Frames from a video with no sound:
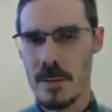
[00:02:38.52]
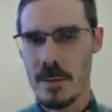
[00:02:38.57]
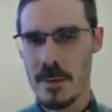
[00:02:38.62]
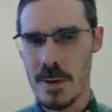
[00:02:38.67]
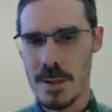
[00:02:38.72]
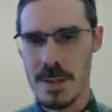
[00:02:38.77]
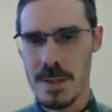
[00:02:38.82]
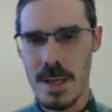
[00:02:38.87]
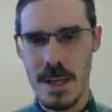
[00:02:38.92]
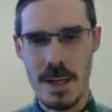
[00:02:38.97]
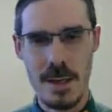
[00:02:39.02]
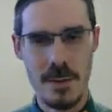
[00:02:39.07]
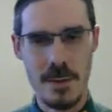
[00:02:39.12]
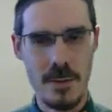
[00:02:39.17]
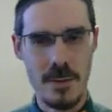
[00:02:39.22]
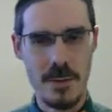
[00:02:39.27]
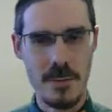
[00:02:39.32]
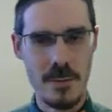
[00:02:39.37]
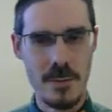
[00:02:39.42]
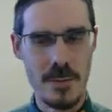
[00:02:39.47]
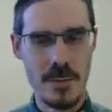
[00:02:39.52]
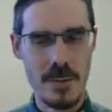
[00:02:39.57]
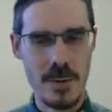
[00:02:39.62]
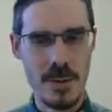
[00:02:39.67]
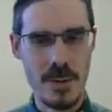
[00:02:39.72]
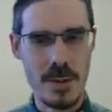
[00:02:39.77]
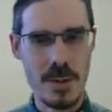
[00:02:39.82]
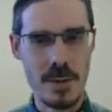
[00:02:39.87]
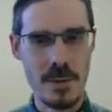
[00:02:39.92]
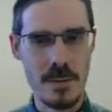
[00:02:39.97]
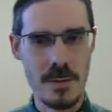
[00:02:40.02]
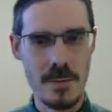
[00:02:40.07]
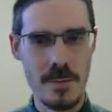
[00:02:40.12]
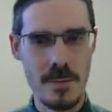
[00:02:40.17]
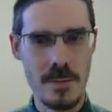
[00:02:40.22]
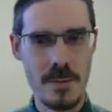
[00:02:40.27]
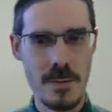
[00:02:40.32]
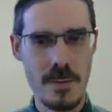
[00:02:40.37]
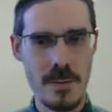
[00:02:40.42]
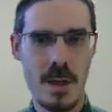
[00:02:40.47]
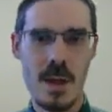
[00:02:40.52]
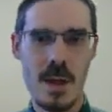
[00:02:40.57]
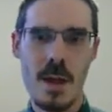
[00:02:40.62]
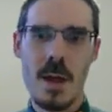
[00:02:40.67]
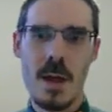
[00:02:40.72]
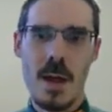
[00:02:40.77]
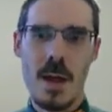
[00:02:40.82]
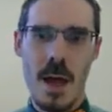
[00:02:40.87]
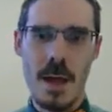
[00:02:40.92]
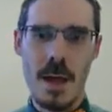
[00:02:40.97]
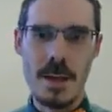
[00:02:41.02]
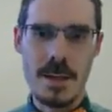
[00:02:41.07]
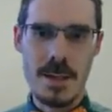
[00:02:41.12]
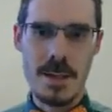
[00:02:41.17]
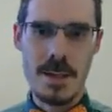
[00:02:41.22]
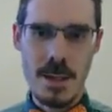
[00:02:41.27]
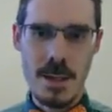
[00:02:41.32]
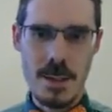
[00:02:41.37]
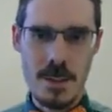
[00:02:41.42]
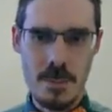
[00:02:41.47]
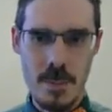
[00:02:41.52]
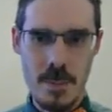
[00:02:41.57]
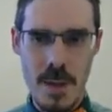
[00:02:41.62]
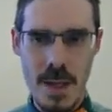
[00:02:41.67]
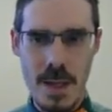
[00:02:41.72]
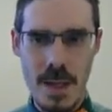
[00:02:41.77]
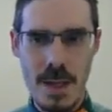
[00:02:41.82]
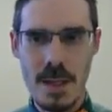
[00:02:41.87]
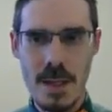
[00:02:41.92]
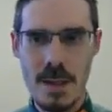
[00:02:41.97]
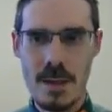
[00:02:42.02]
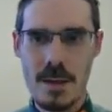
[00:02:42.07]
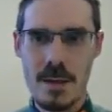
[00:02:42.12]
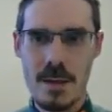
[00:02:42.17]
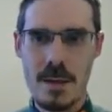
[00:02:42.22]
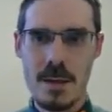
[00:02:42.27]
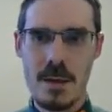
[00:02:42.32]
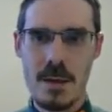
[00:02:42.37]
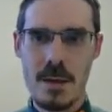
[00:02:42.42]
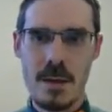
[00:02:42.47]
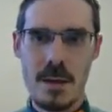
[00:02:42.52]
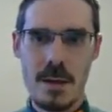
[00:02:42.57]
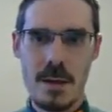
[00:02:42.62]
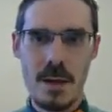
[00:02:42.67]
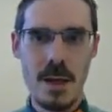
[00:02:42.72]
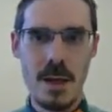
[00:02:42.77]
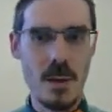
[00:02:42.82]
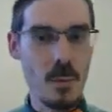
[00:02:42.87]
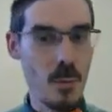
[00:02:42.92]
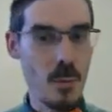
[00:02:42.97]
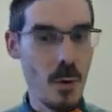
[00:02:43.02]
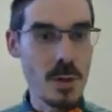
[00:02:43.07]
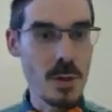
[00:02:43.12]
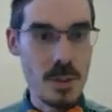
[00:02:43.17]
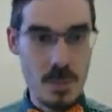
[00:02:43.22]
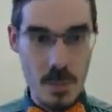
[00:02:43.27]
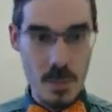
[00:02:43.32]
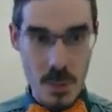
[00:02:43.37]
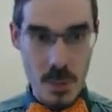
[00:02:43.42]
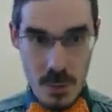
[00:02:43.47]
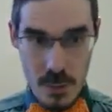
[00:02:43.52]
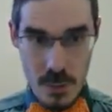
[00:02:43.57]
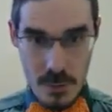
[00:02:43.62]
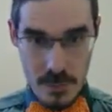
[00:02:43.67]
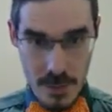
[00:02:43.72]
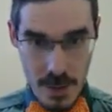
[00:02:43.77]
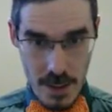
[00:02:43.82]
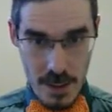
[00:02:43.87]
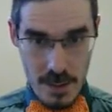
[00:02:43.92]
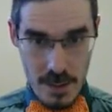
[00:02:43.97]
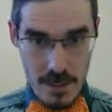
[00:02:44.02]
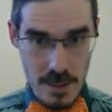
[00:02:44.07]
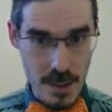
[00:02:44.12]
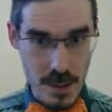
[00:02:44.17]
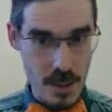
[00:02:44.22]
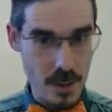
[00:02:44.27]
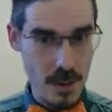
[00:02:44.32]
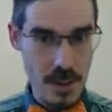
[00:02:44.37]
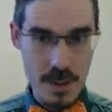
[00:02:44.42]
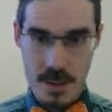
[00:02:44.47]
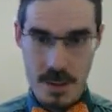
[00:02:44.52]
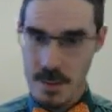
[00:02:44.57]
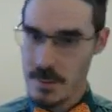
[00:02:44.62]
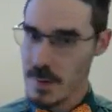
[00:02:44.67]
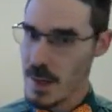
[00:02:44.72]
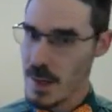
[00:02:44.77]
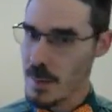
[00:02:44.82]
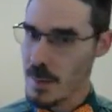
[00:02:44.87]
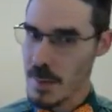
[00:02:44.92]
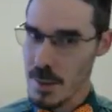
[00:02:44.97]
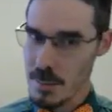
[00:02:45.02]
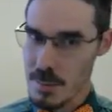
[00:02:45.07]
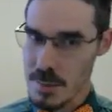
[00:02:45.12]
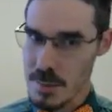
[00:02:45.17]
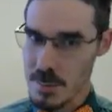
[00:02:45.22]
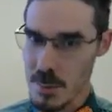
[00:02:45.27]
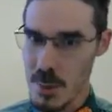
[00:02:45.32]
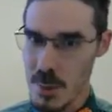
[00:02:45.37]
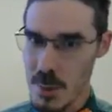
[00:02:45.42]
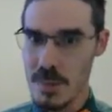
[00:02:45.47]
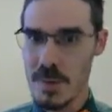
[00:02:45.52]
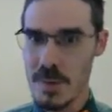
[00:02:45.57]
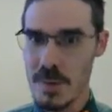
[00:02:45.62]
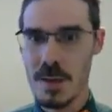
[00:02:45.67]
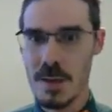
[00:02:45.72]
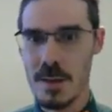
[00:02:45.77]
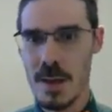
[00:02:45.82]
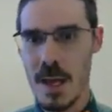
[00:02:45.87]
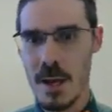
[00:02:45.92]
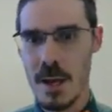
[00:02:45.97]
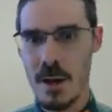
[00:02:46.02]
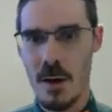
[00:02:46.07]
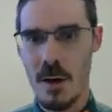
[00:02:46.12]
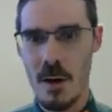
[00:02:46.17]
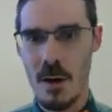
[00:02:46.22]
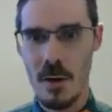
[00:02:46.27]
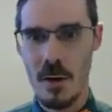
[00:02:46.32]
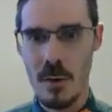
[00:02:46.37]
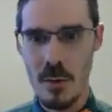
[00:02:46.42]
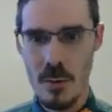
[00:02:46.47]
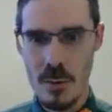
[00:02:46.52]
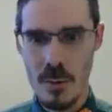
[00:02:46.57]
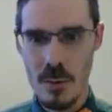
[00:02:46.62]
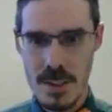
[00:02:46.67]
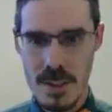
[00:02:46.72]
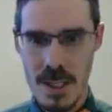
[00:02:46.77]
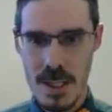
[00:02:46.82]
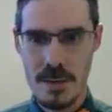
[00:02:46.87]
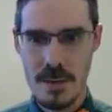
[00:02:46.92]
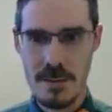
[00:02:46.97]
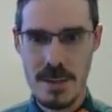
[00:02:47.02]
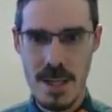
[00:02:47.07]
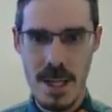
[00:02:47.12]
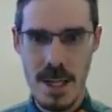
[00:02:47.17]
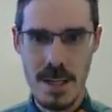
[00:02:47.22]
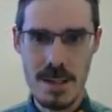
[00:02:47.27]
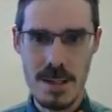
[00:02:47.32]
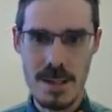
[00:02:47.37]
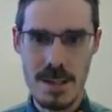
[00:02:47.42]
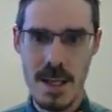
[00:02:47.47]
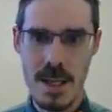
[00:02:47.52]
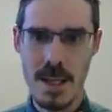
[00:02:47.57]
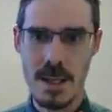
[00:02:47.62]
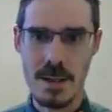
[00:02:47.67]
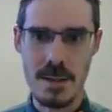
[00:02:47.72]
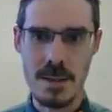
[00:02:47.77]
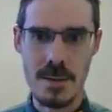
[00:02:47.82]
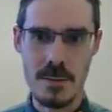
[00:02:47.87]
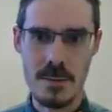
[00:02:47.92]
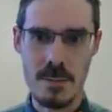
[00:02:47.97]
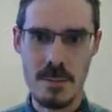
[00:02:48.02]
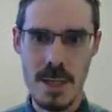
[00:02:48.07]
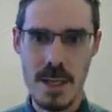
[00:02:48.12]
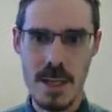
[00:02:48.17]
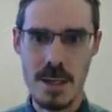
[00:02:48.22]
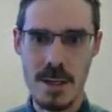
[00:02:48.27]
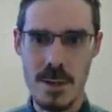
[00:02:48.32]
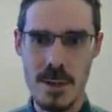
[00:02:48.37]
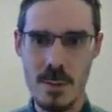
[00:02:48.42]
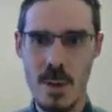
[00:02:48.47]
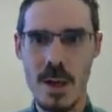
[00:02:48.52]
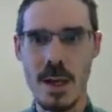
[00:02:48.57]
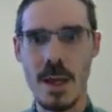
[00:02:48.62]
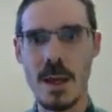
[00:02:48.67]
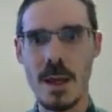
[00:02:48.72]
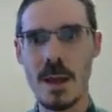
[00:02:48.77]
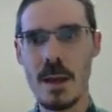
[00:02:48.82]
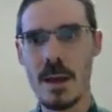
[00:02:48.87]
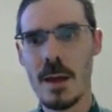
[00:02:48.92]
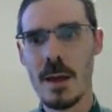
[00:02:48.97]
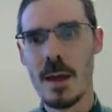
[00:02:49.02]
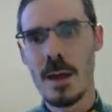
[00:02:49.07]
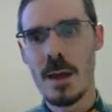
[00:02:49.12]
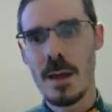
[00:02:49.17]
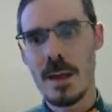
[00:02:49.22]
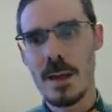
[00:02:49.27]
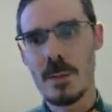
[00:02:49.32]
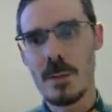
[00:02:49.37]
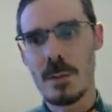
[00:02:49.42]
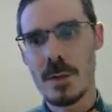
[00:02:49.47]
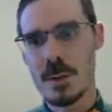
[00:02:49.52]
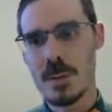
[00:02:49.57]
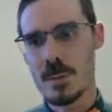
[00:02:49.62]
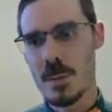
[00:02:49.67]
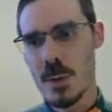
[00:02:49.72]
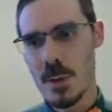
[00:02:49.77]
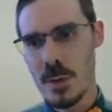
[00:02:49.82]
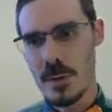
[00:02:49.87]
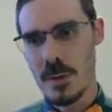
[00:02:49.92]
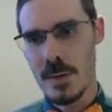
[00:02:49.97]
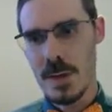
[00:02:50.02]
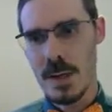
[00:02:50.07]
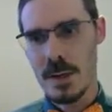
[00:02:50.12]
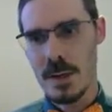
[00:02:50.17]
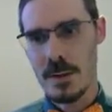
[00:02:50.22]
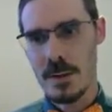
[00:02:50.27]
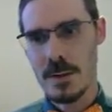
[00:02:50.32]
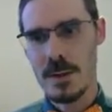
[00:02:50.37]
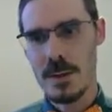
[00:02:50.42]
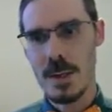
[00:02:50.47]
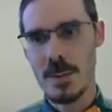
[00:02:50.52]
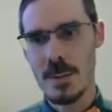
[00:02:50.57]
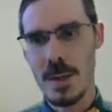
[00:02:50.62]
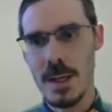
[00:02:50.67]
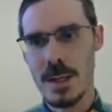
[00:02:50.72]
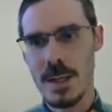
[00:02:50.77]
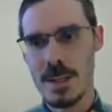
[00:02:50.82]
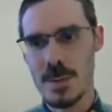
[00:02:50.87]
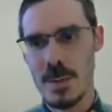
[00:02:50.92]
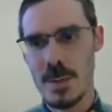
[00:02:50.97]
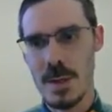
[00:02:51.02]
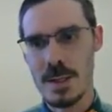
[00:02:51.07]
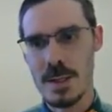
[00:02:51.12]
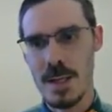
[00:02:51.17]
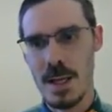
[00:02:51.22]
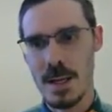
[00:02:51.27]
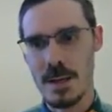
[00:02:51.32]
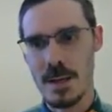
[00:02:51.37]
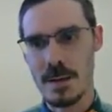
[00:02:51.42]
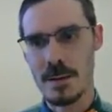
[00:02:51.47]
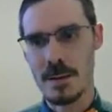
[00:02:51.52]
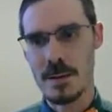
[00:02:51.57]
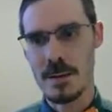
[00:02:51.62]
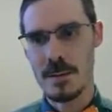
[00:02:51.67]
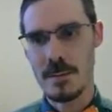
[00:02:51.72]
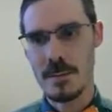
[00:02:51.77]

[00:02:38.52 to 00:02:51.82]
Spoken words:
What is that going to refer to? At section B, it was moving, the line is flat, but it was moving that whole set of 10 seconds, from 10 to 20, it was moving at 30 metres per second.